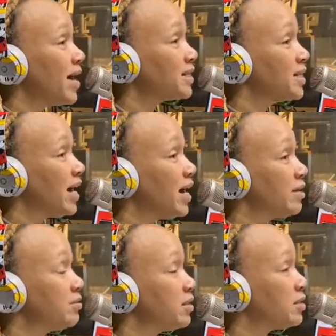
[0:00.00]
to the
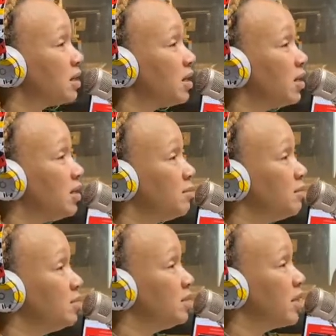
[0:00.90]
house,
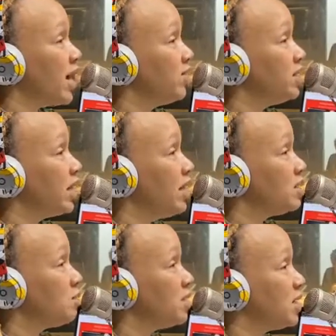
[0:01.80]
I think
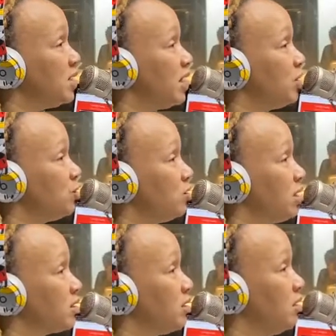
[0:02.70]
HW Kia has your next car.